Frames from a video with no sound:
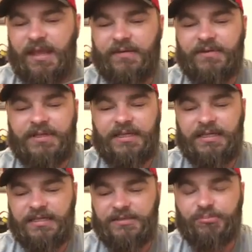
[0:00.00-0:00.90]

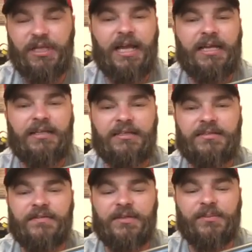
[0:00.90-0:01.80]
Everything is black. It
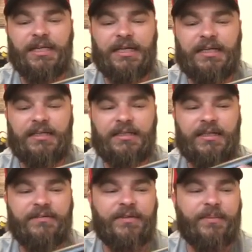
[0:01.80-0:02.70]
is a very black gun.
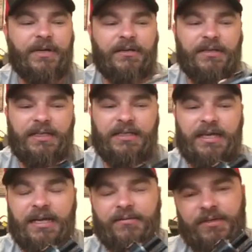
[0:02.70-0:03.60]
Even the barrel and
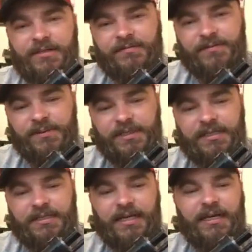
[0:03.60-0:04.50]
guide rod, full
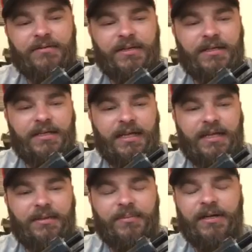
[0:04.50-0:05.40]
length guide rod
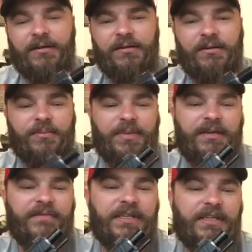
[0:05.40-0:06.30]
and barrel are
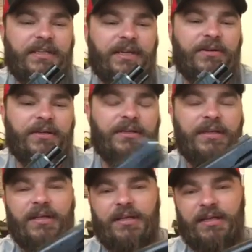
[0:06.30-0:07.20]
PVD coated.
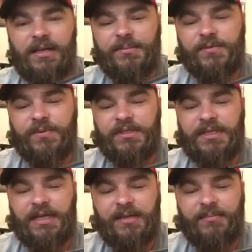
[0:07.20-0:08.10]
Comes
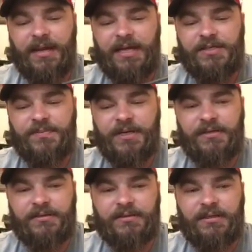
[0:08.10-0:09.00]
with a matched
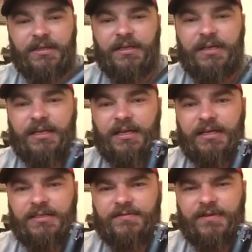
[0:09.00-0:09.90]
barrel.
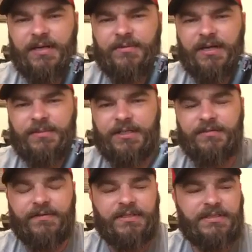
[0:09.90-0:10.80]
Nice fiber
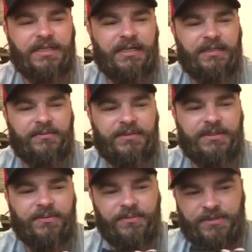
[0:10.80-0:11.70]
optic front sight,
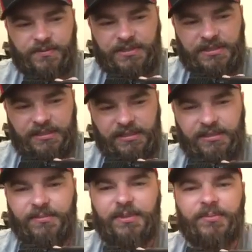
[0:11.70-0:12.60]
which I wish was a
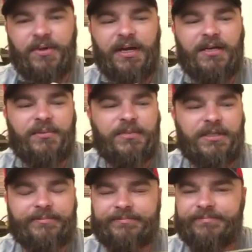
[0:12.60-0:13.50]
little bit brighter,
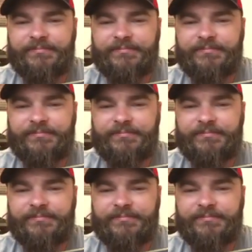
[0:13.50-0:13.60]
but